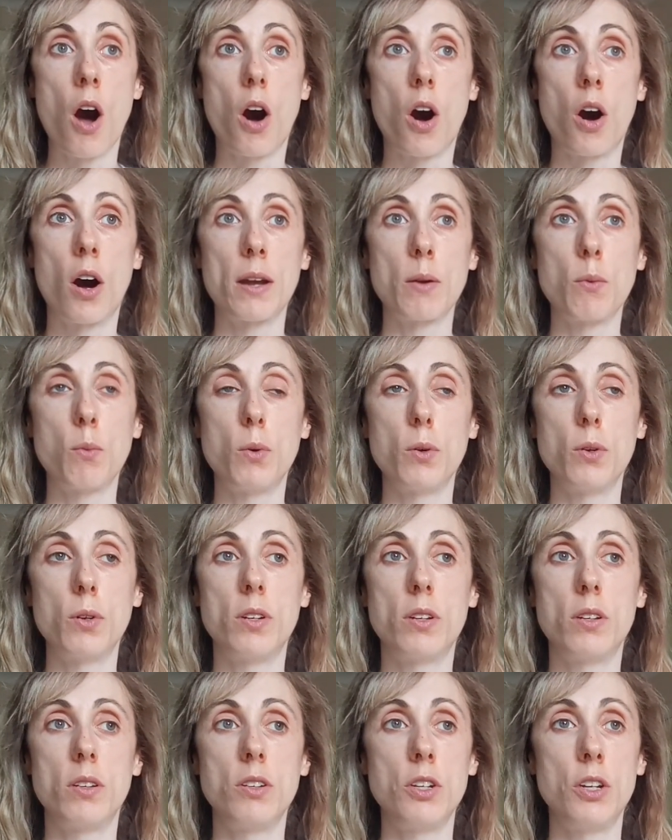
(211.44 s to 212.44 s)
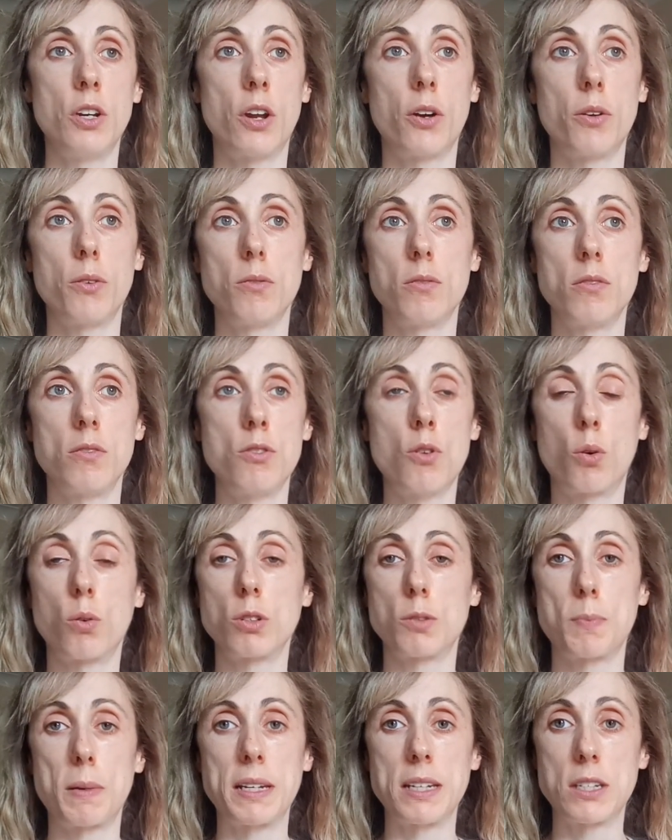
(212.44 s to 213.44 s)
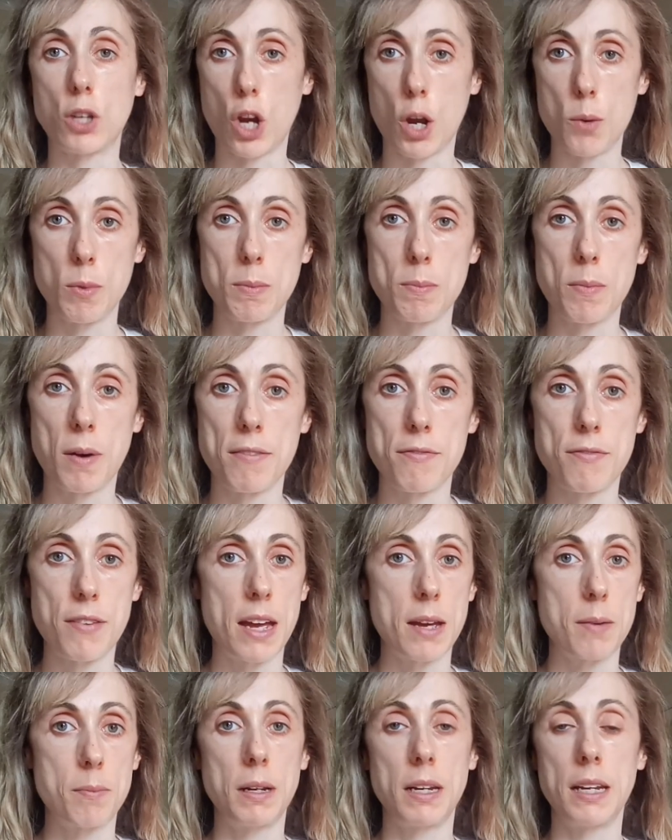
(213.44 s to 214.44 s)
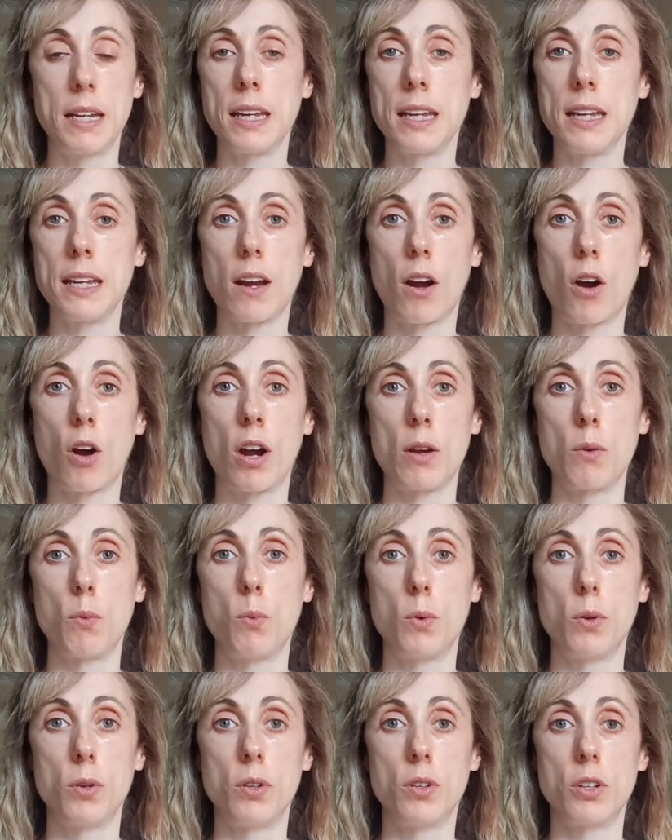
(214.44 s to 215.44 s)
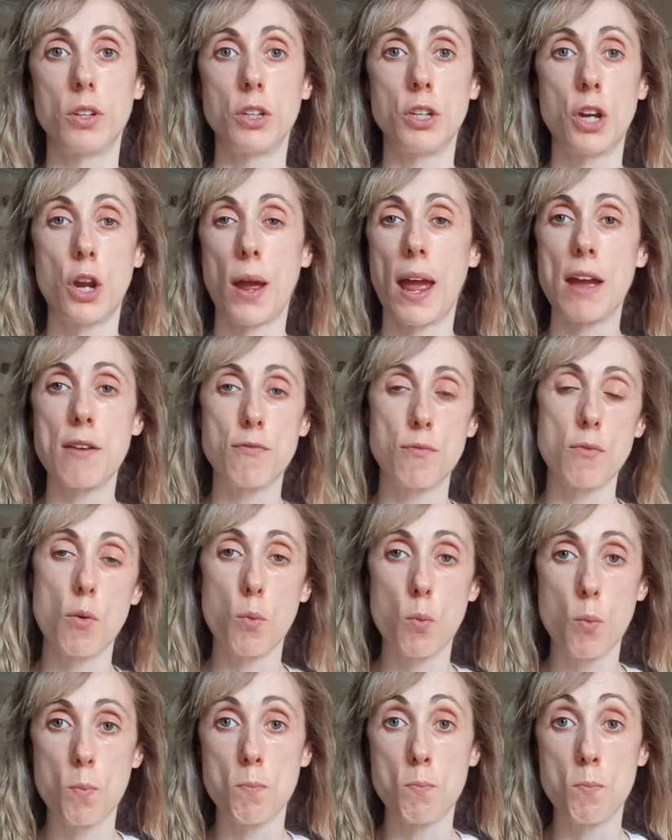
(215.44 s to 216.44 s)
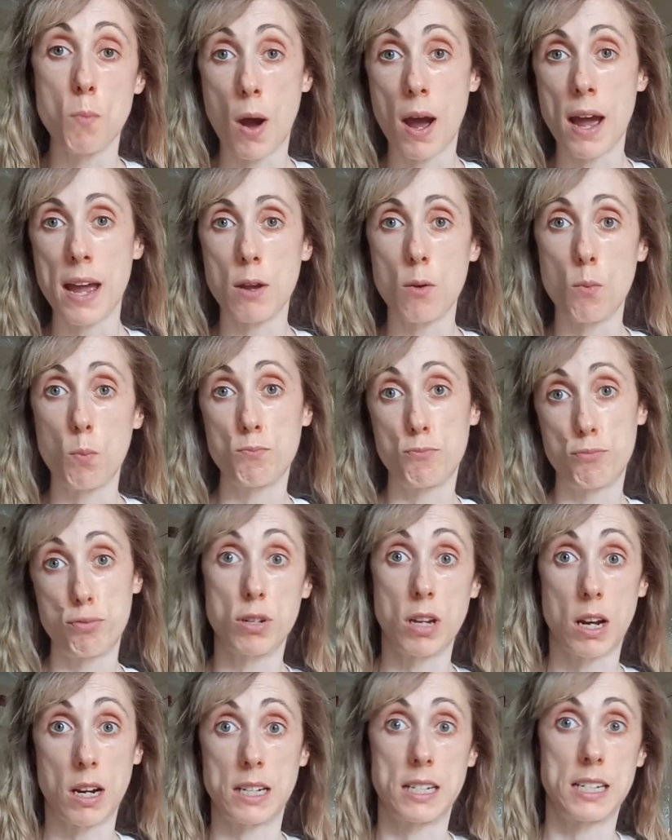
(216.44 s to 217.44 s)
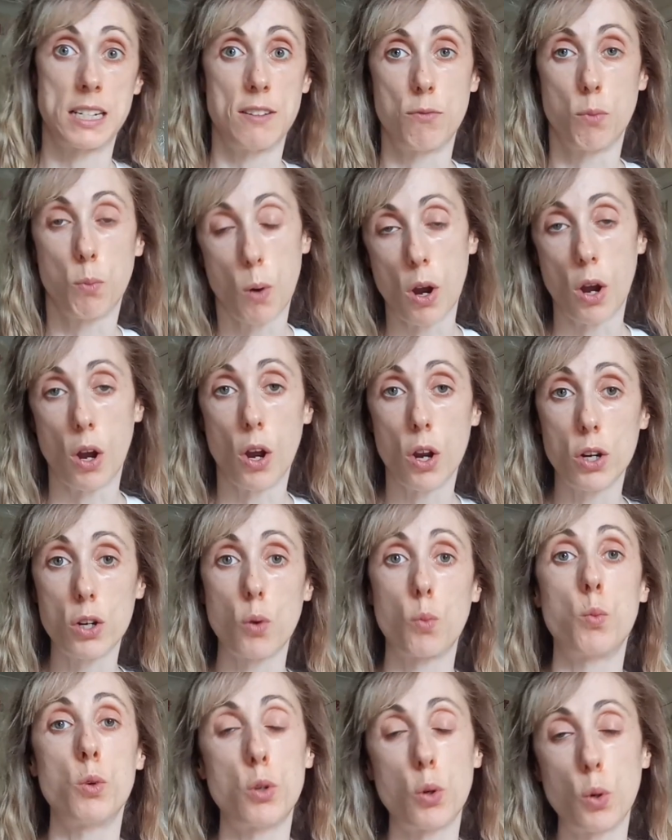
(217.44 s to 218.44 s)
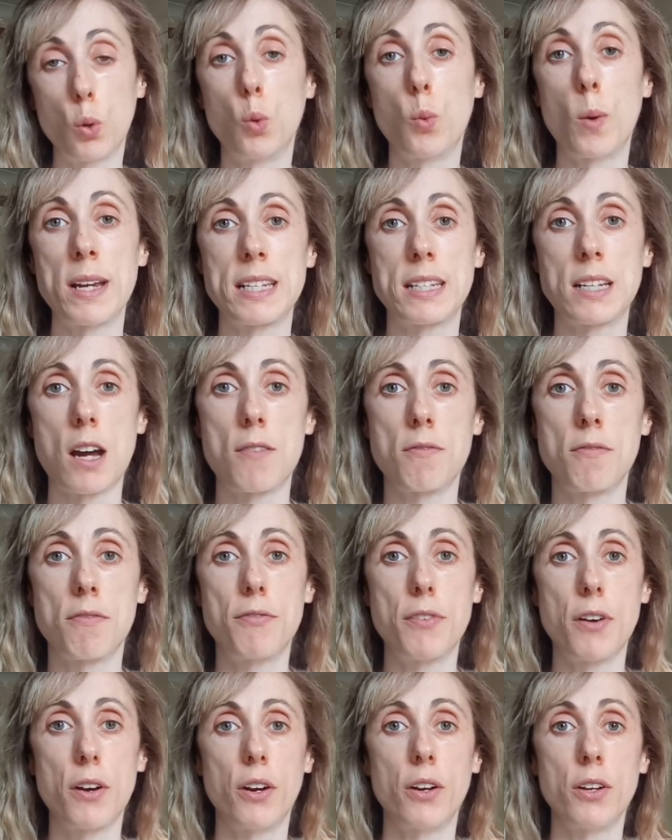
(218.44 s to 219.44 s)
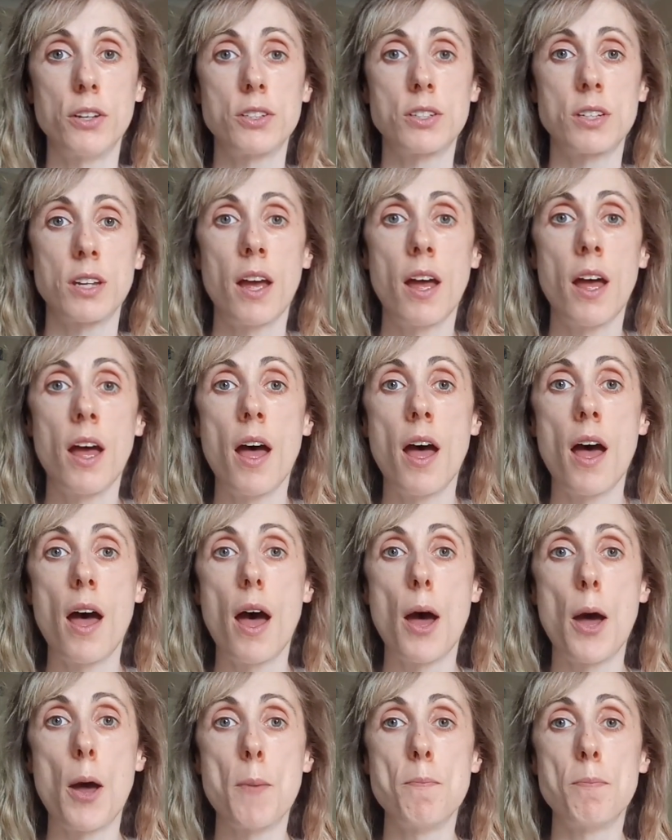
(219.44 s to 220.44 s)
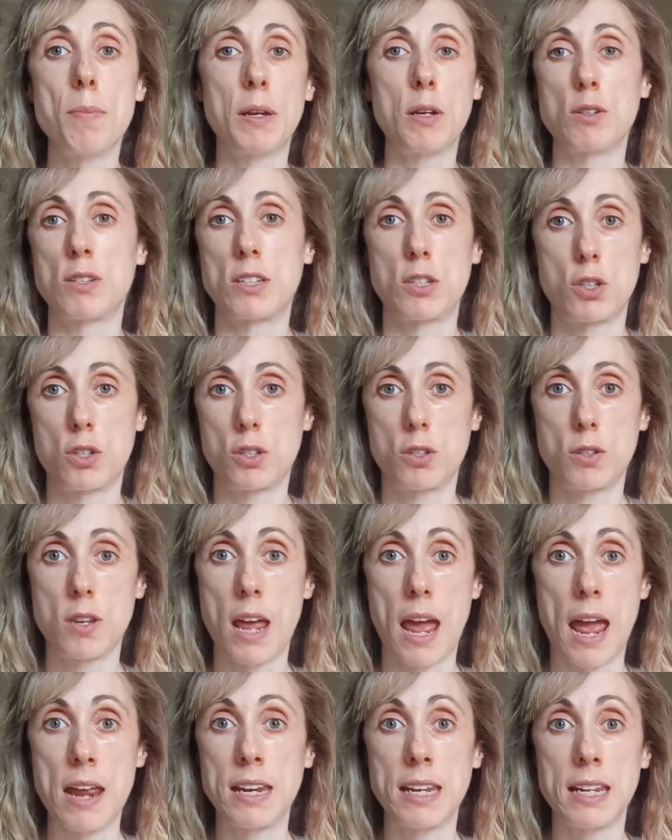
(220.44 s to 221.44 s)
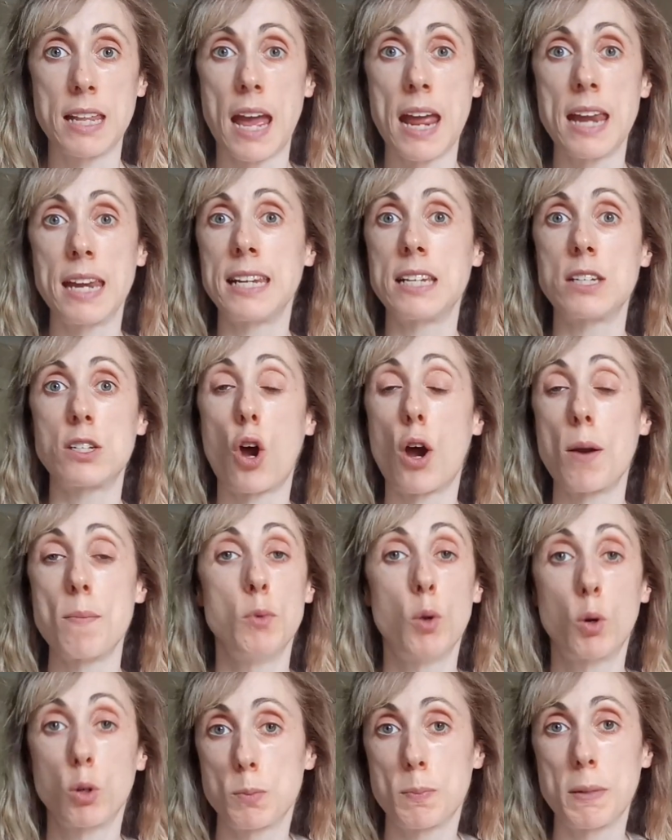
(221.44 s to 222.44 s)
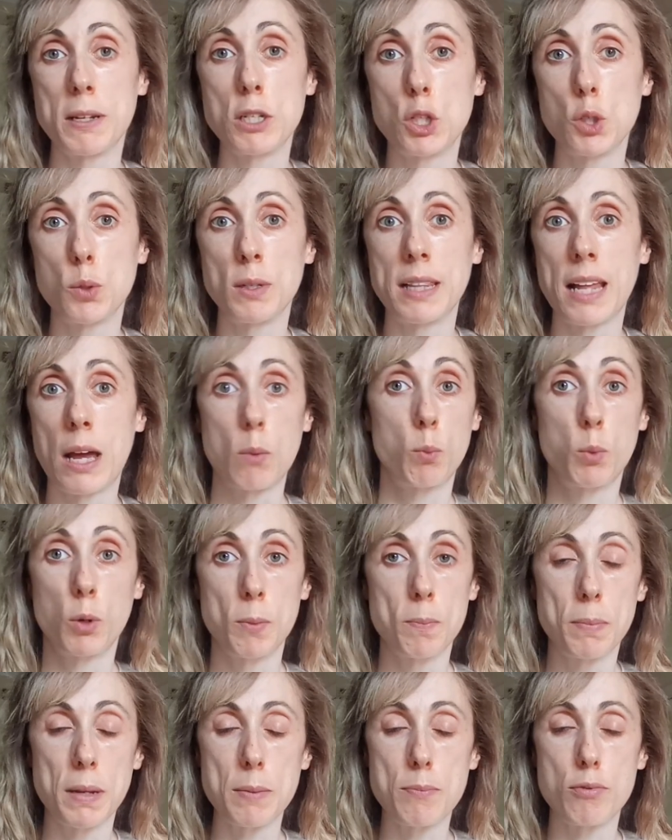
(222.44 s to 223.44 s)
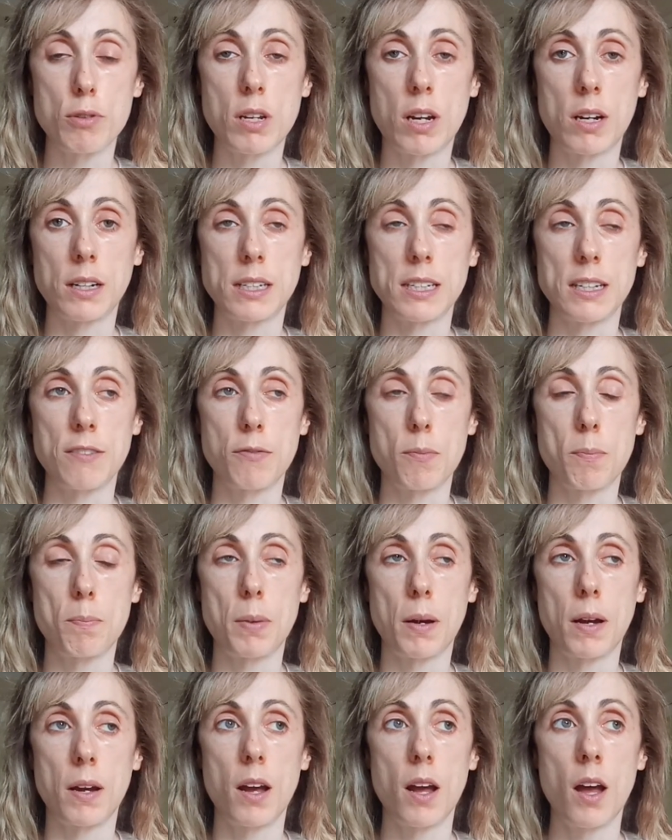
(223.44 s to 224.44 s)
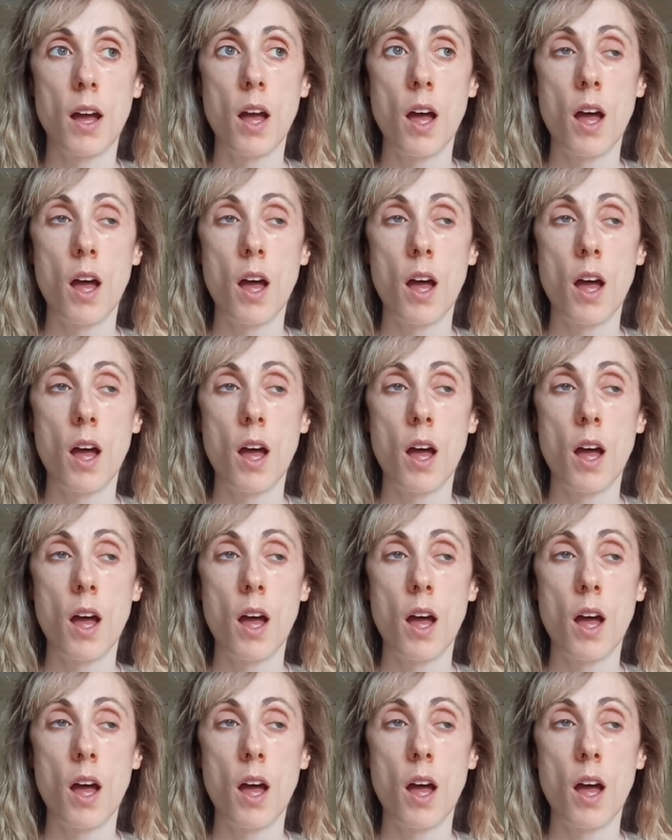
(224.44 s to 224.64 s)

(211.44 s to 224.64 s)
I would, not spend time with my family. I would, my productive work would always come first, because any time not spent doing that wouldn't be productive. But